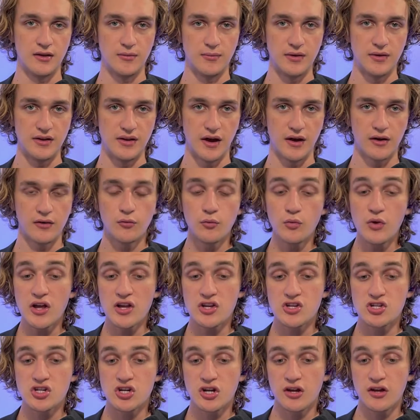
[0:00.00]
to be done,
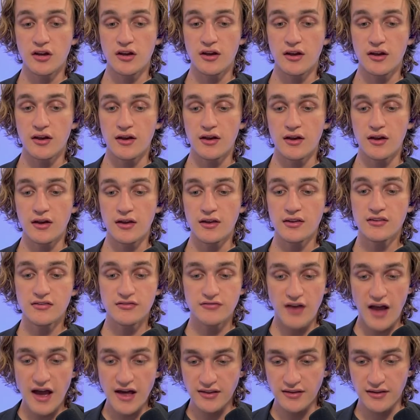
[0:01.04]
which is
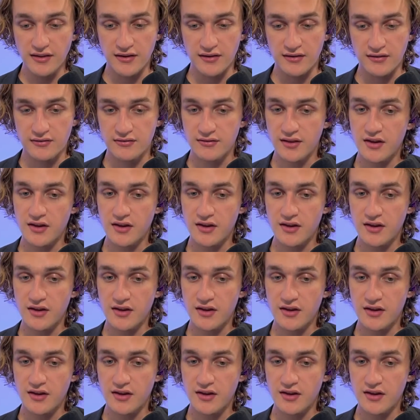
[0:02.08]
valid.